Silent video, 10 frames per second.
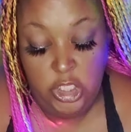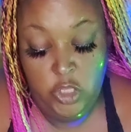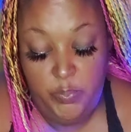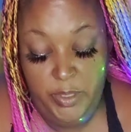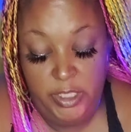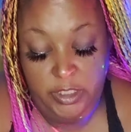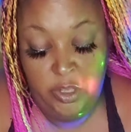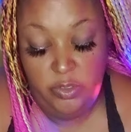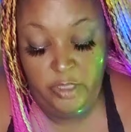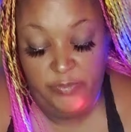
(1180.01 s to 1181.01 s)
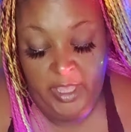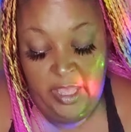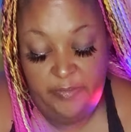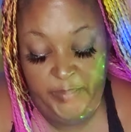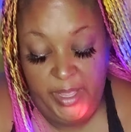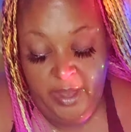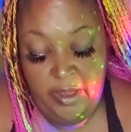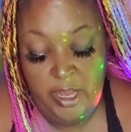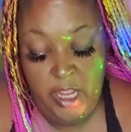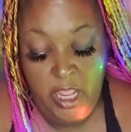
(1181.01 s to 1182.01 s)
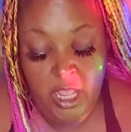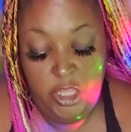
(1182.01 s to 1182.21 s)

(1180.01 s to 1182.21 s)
could be a don't give a F parent,